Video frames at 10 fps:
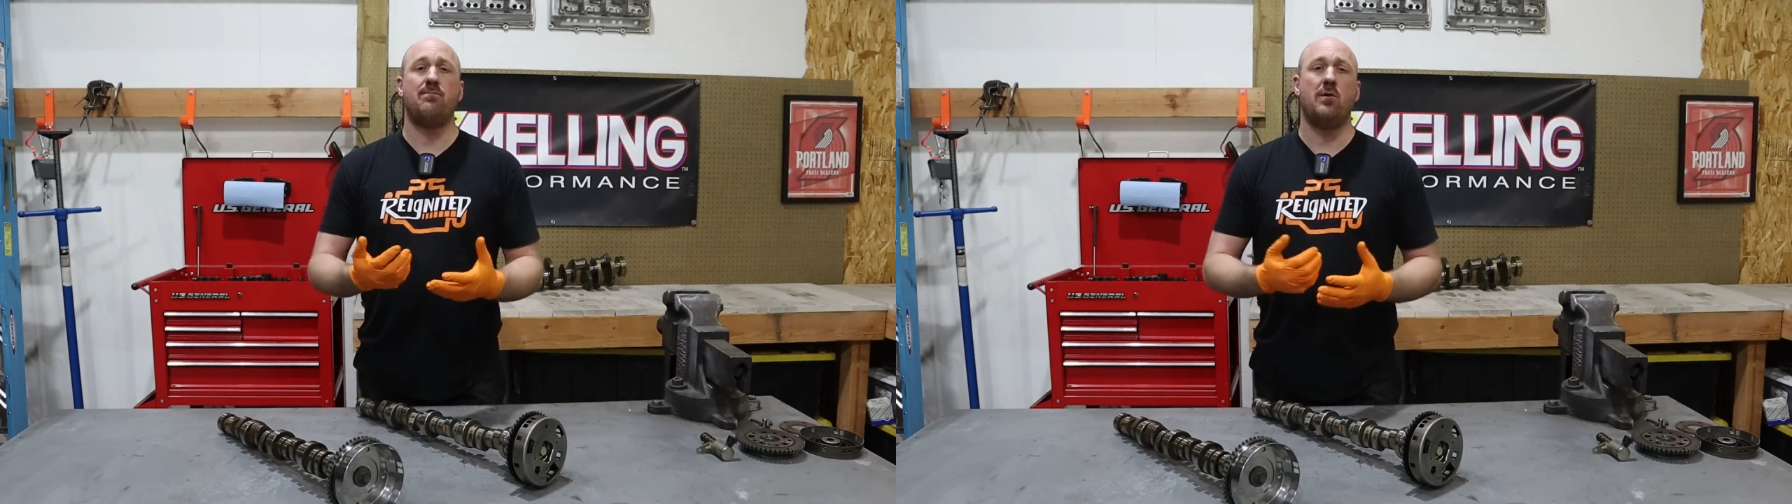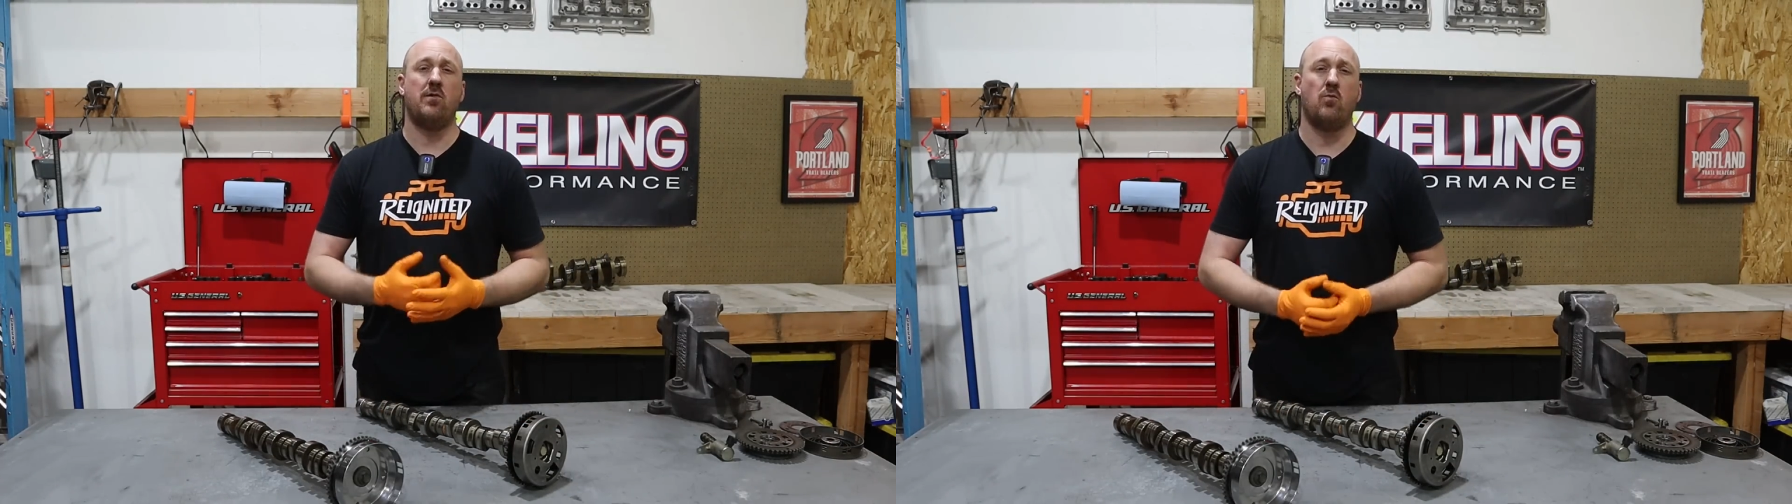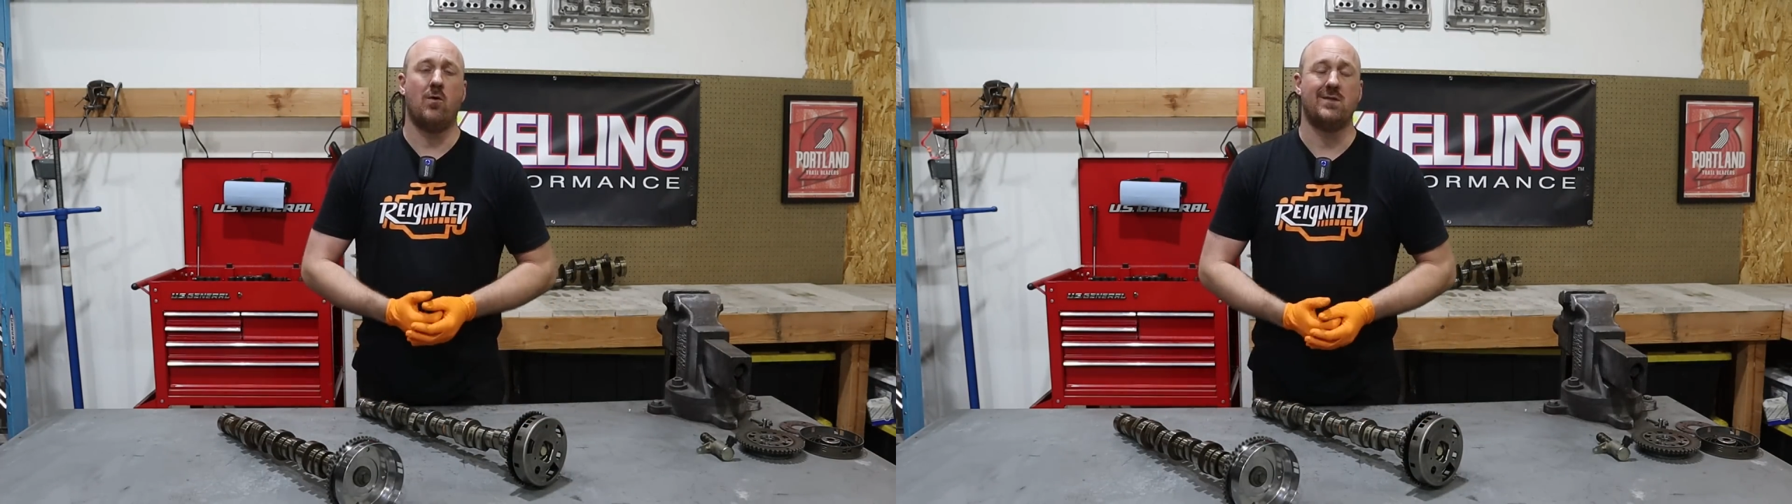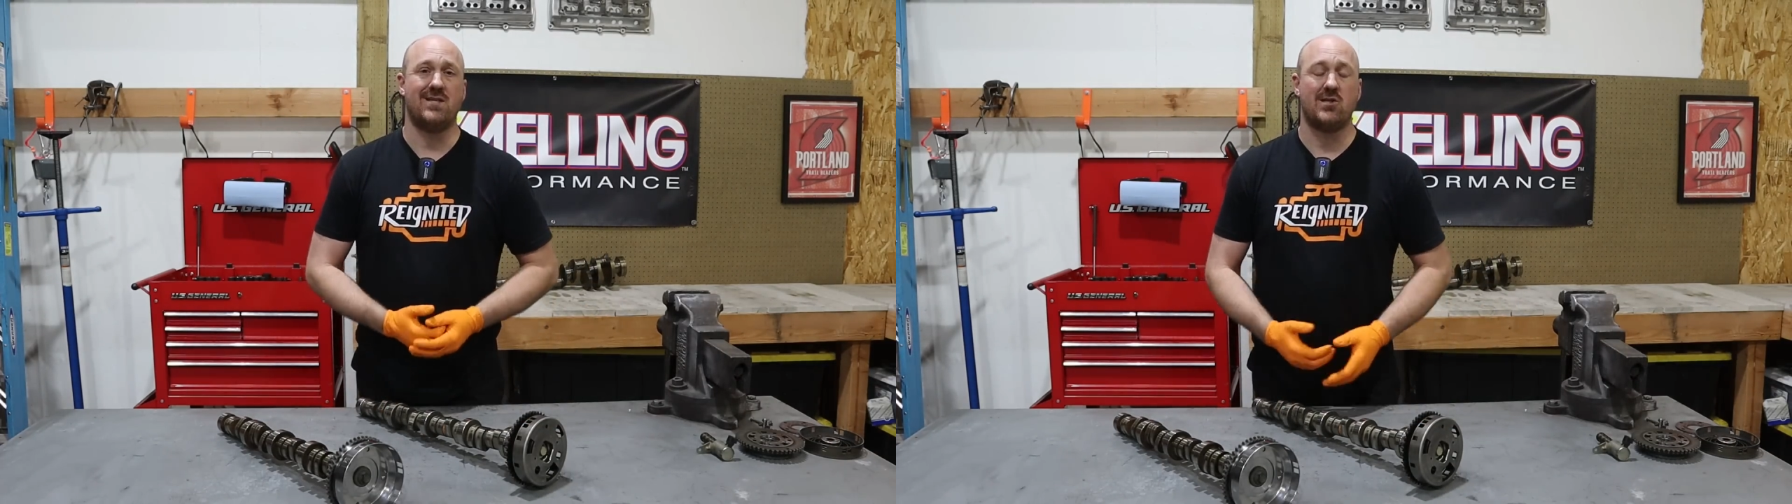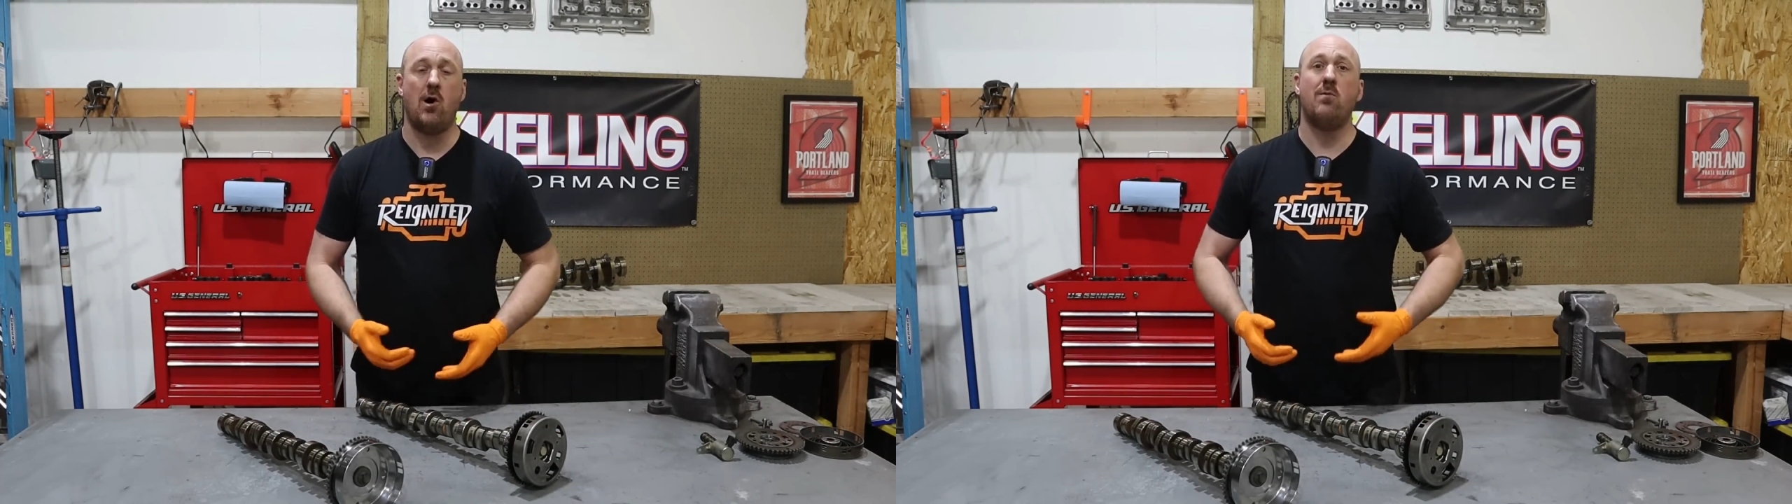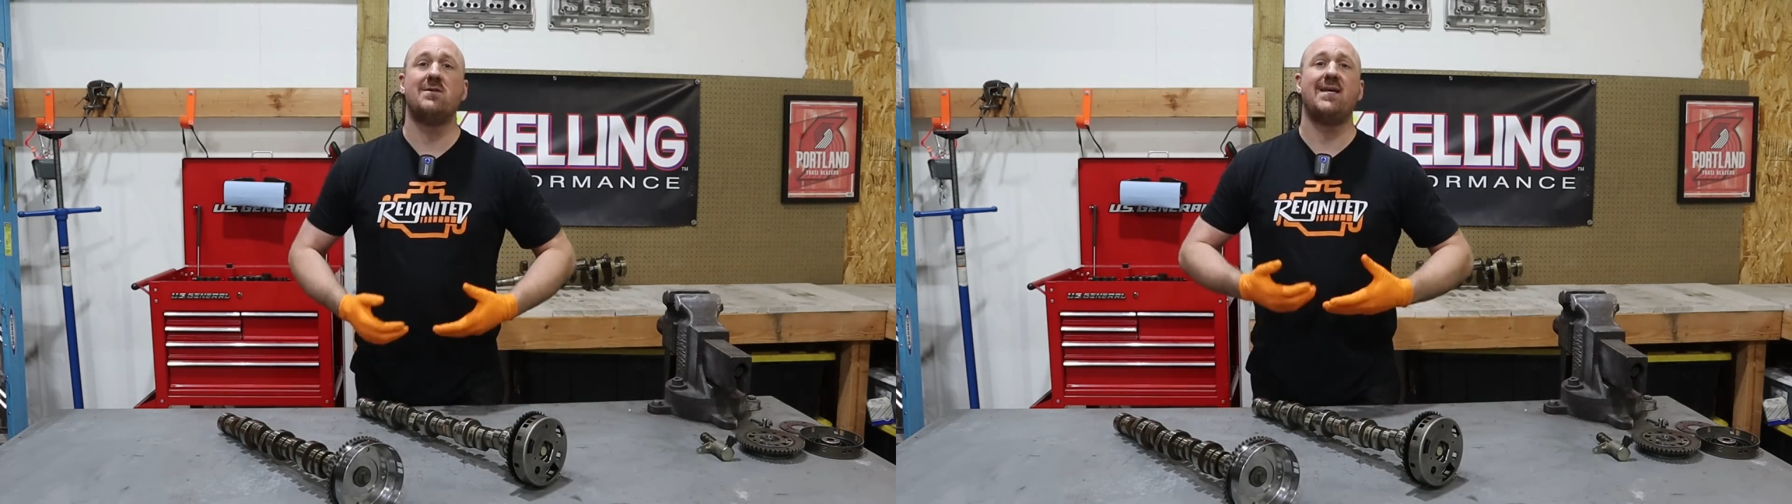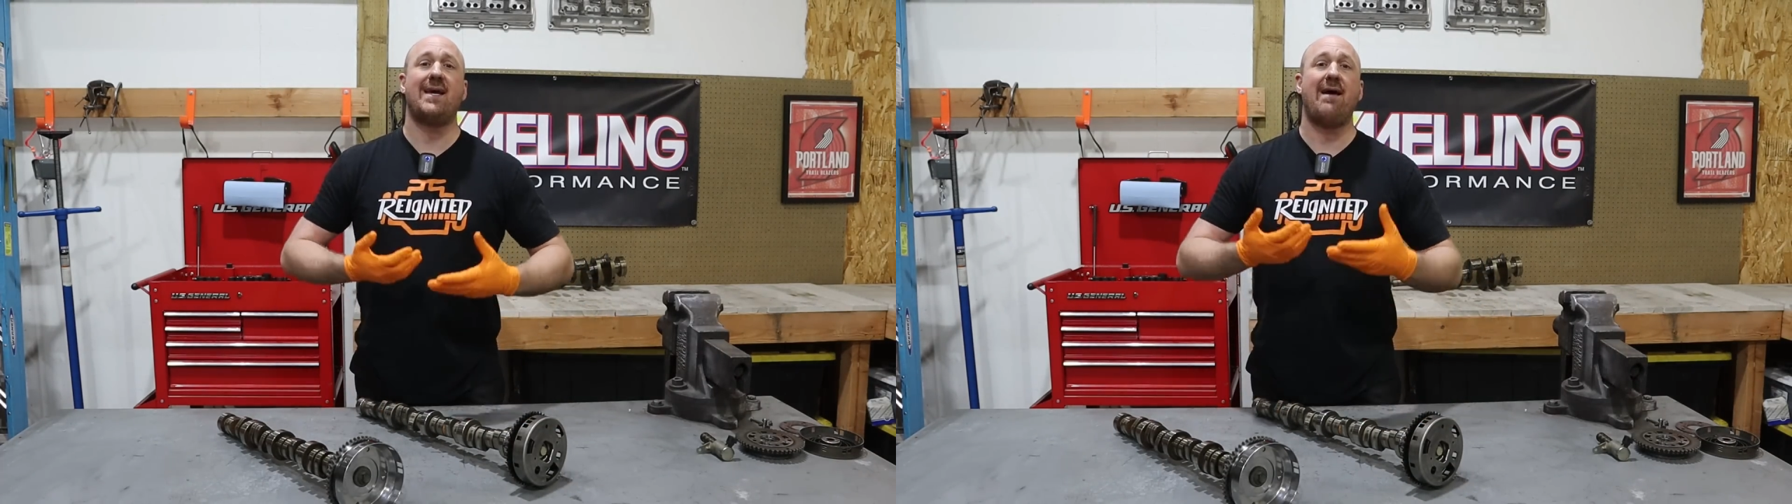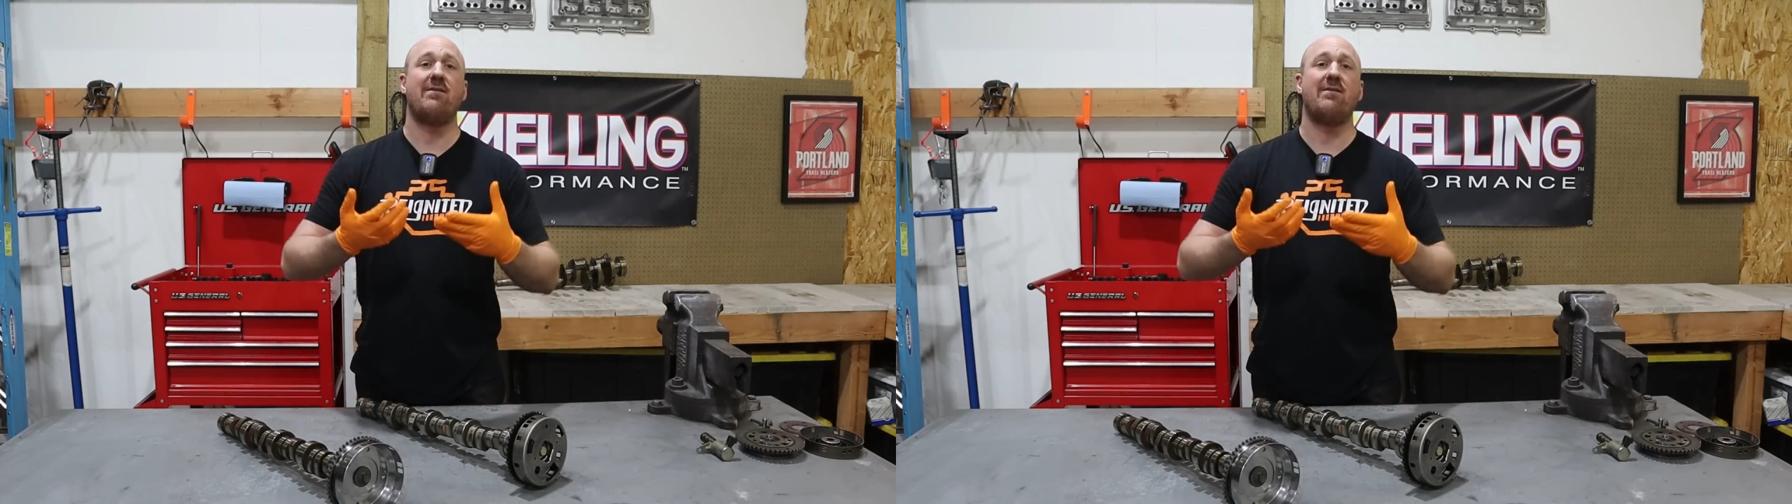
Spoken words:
of both worlds. It's almost like